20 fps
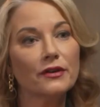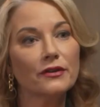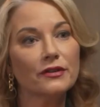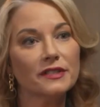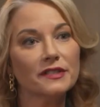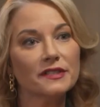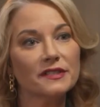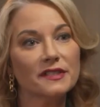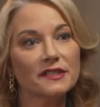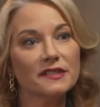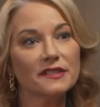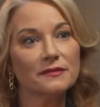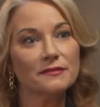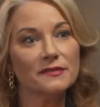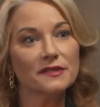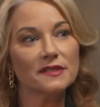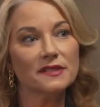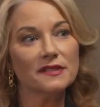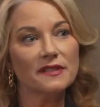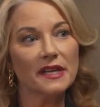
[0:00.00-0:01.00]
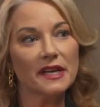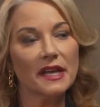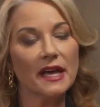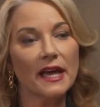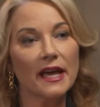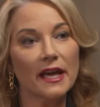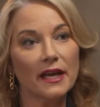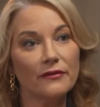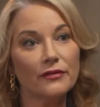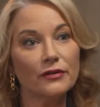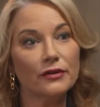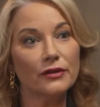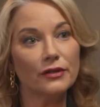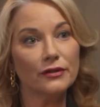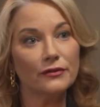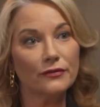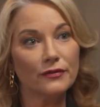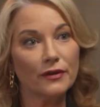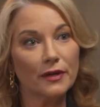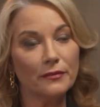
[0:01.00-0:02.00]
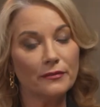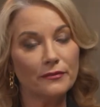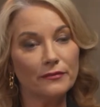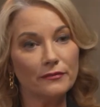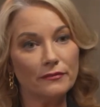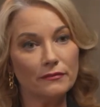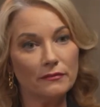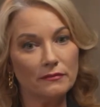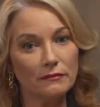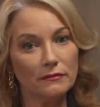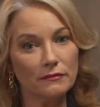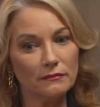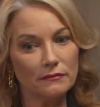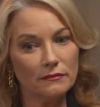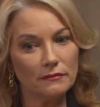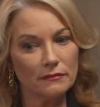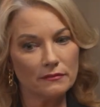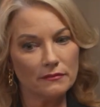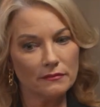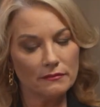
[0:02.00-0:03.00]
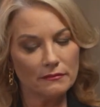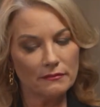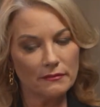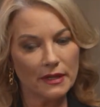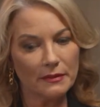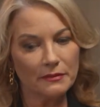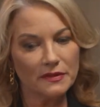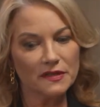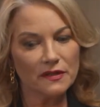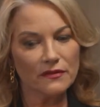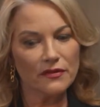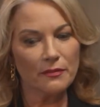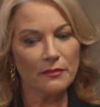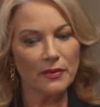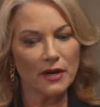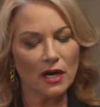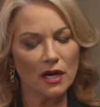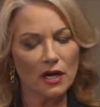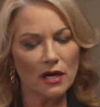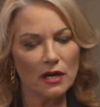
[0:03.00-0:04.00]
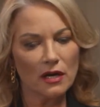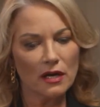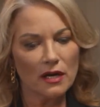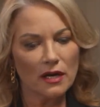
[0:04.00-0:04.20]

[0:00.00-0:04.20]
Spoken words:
the criticisms that I have heard from members of the bar